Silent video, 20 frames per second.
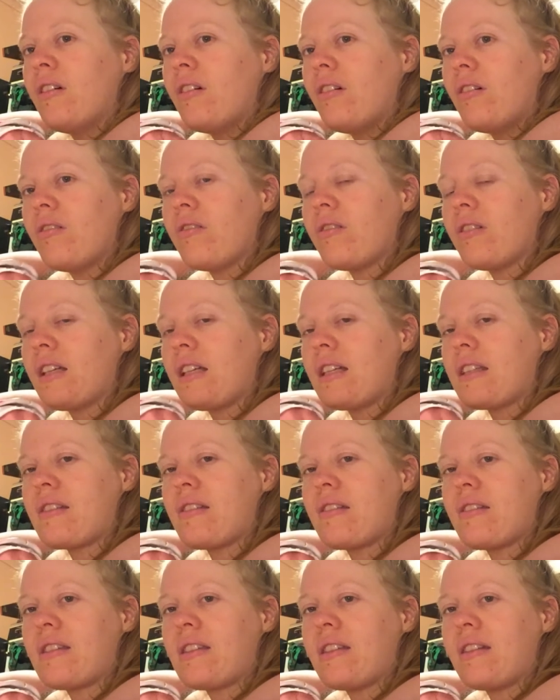All of that
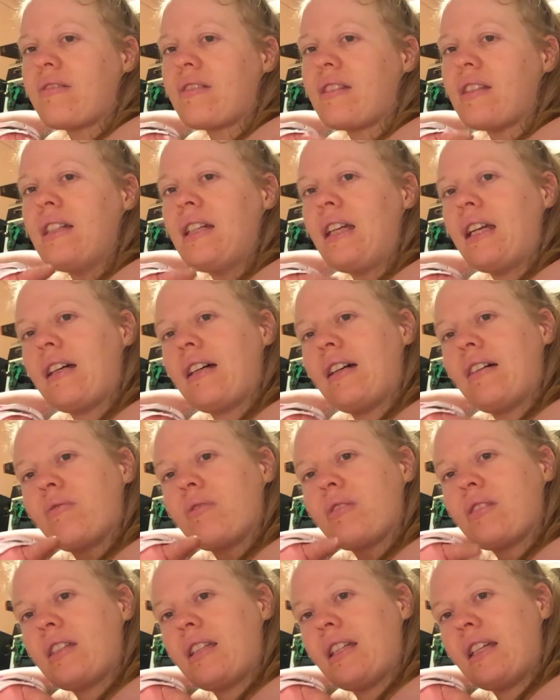sort of stuff. So yeah, I will
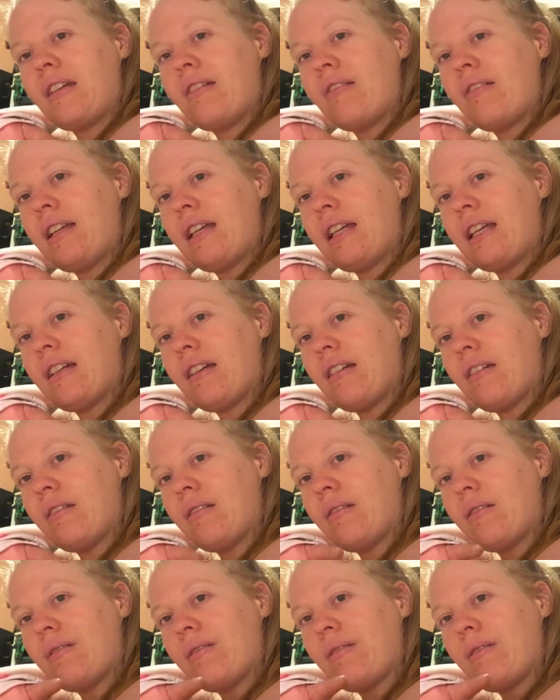see you later.
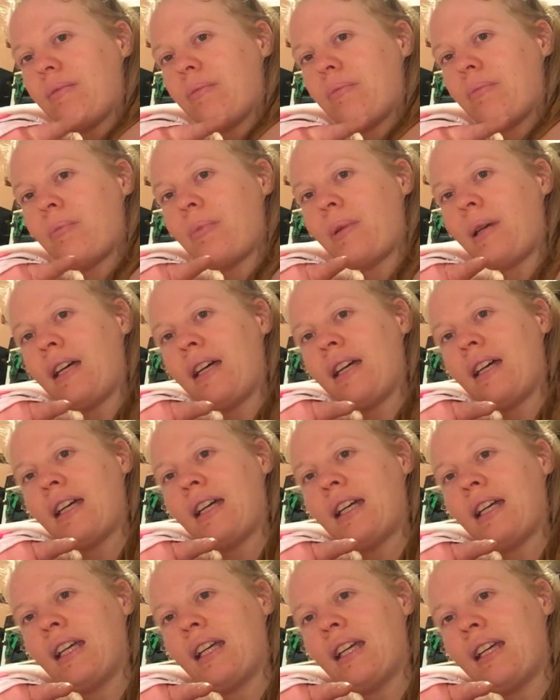
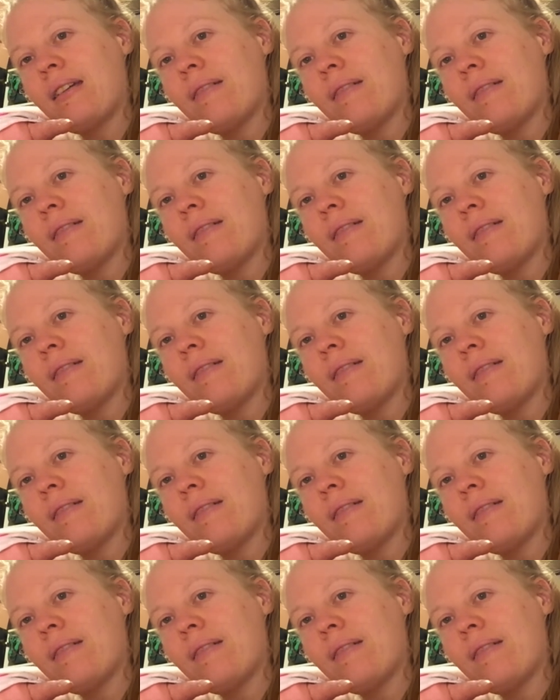Bye.